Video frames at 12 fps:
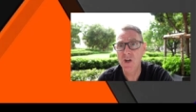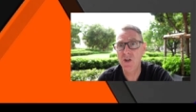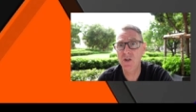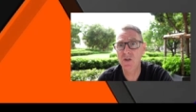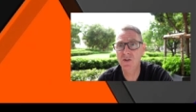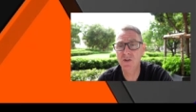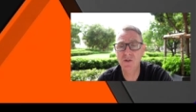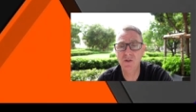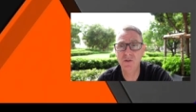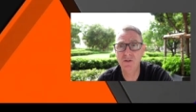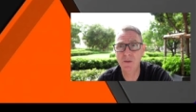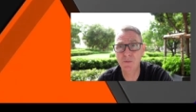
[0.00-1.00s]
you don't
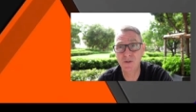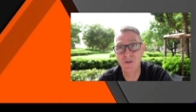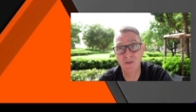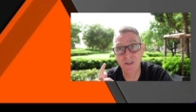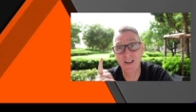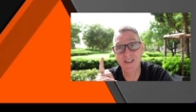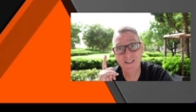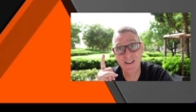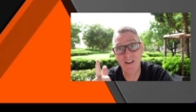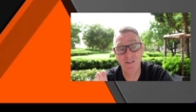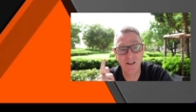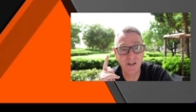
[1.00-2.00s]
control your crypto. So, guys,
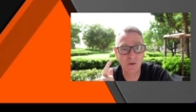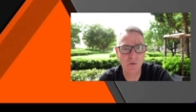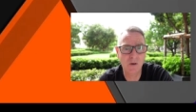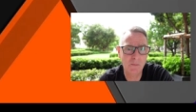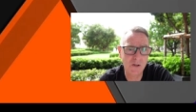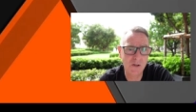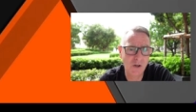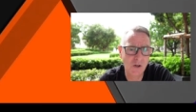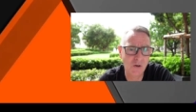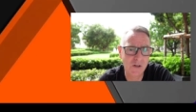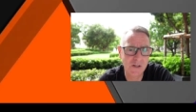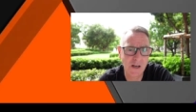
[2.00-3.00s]
definitely you want to be
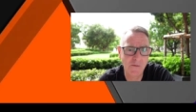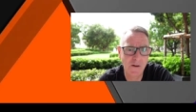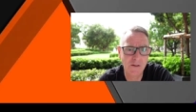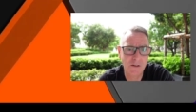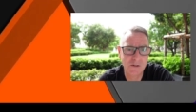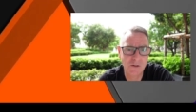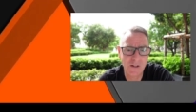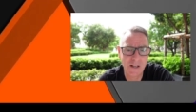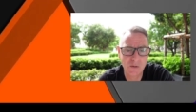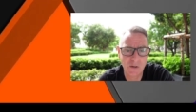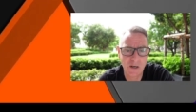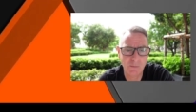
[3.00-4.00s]
secure and safe out there. So
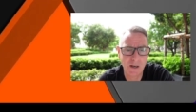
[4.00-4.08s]
that's what I'm